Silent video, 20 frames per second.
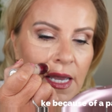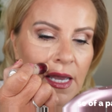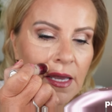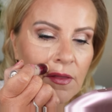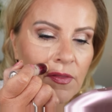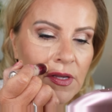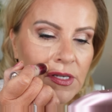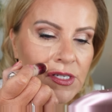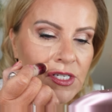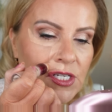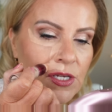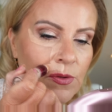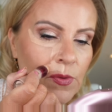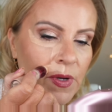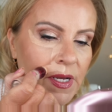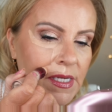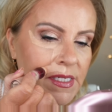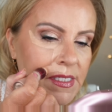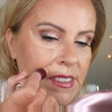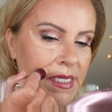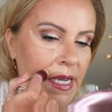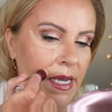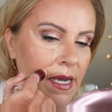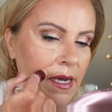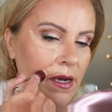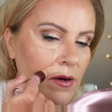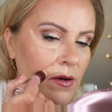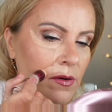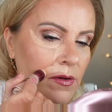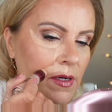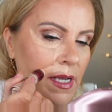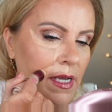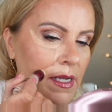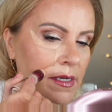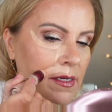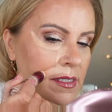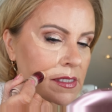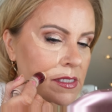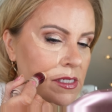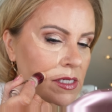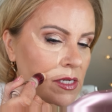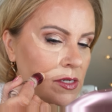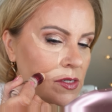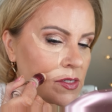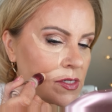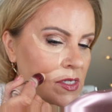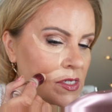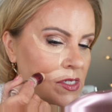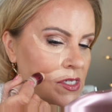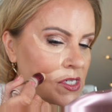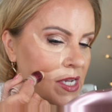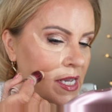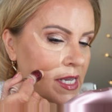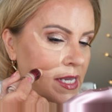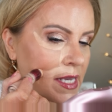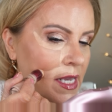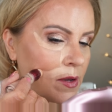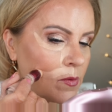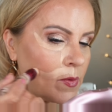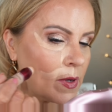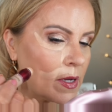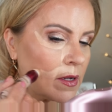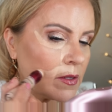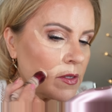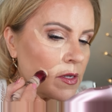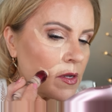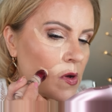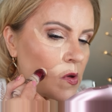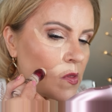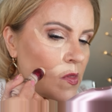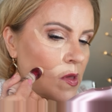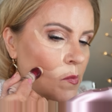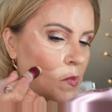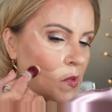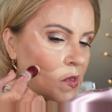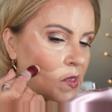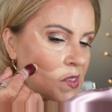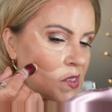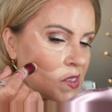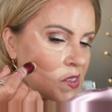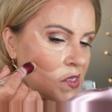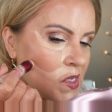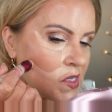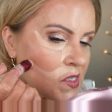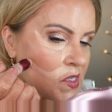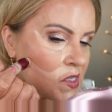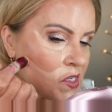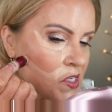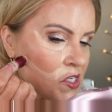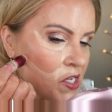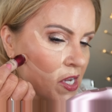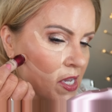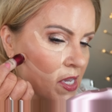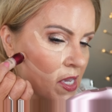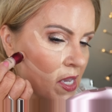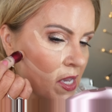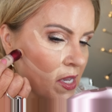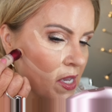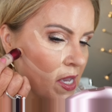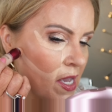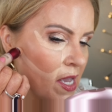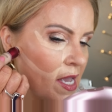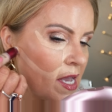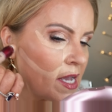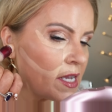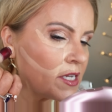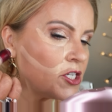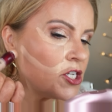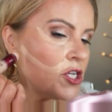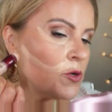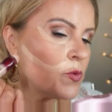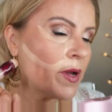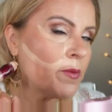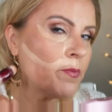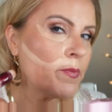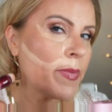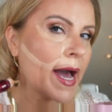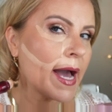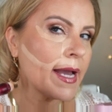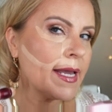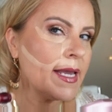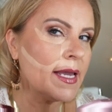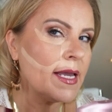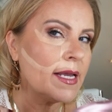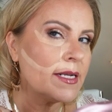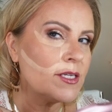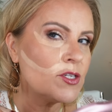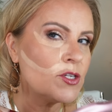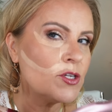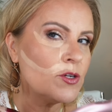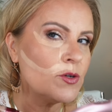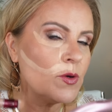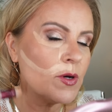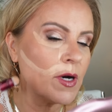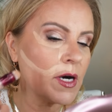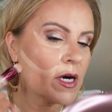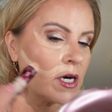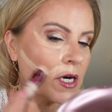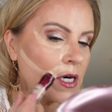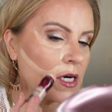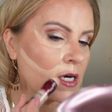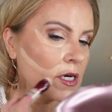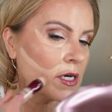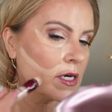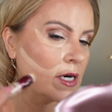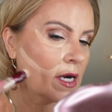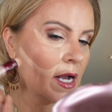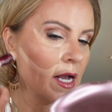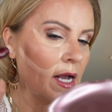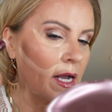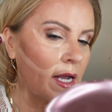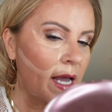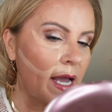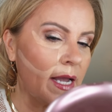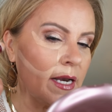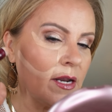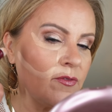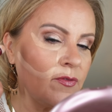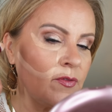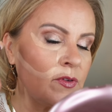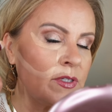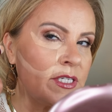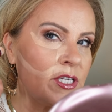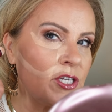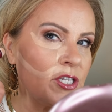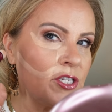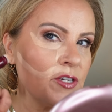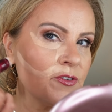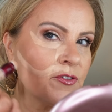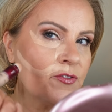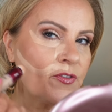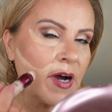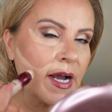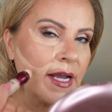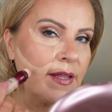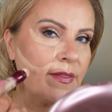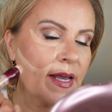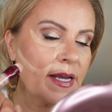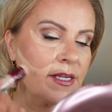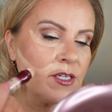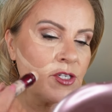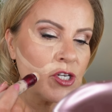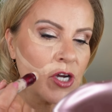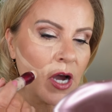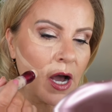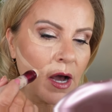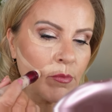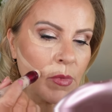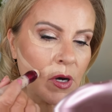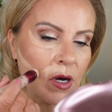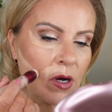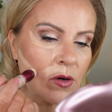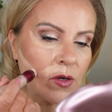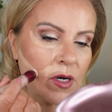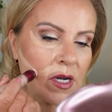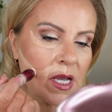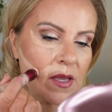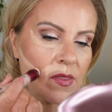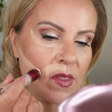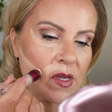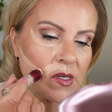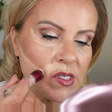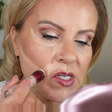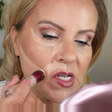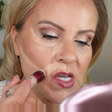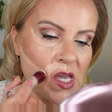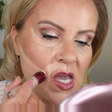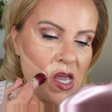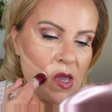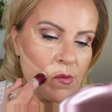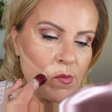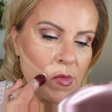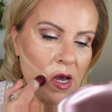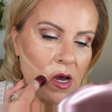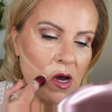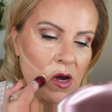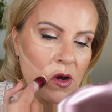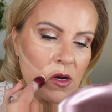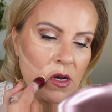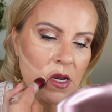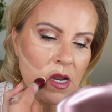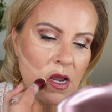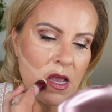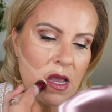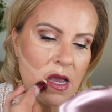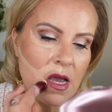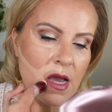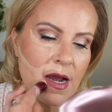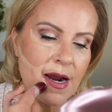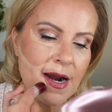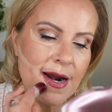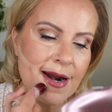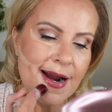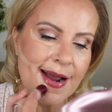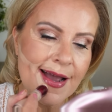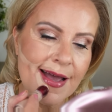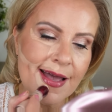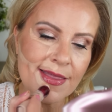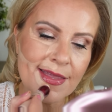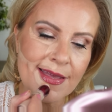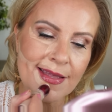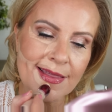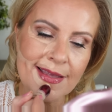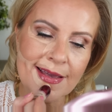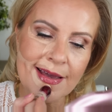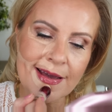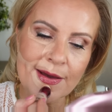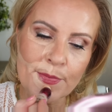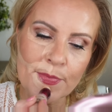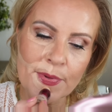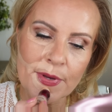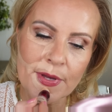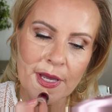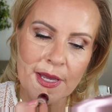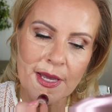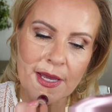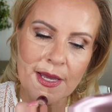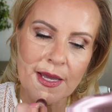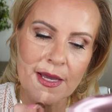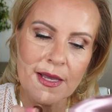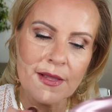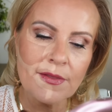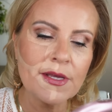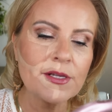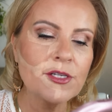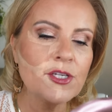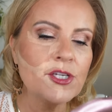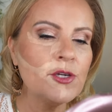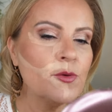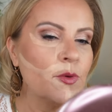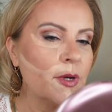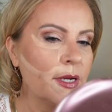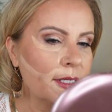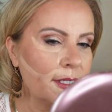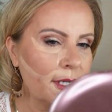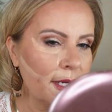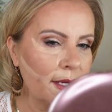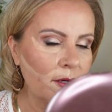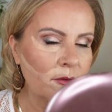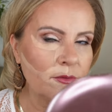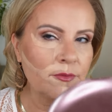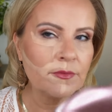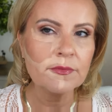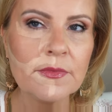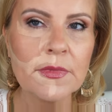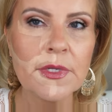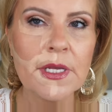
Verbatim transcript: And then she went down, and excuse the shaking. We all know that Melissa does the shaking. And she went back into her kind of to define that jawbone. And then she came out around the lip, and then she went down.